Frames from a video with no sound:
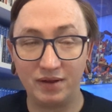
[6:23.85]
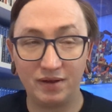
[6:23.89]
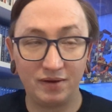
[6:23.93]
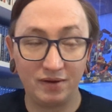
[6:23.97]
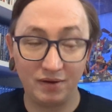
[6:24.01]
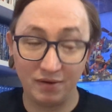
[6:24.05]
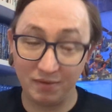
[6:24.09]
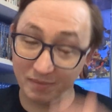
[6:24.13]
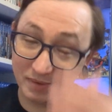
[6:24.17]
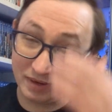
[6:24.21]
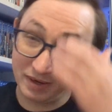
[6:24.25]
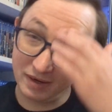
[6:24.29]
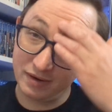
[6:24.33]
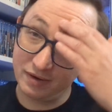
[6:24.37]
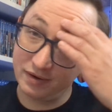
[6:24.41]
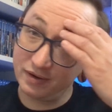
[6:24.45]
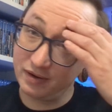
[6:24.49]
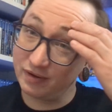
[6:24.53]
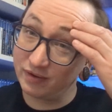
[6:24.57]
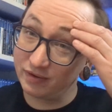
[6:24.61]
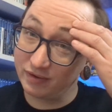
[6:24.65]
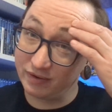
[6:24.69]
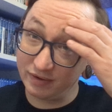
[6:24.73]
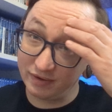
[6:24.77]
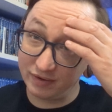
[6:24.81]
oh my
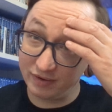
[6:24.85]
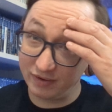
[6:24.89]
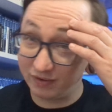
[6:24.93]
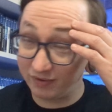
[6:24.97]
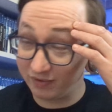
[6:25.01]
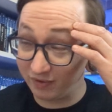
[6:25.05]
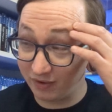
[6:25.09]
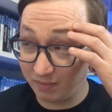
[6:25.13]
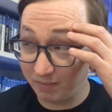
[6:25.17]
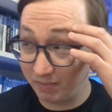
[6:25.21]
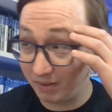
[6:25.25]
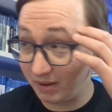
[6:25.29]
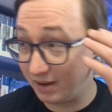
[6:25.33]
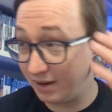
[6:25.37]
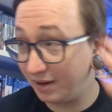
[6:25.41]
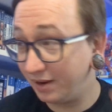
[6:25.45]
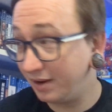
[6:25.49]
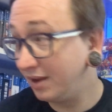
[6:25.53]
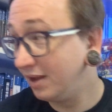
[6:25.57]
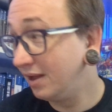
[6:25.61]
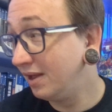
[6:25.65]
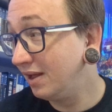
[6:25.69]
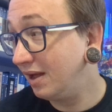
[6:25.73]
goodness, this is so bad.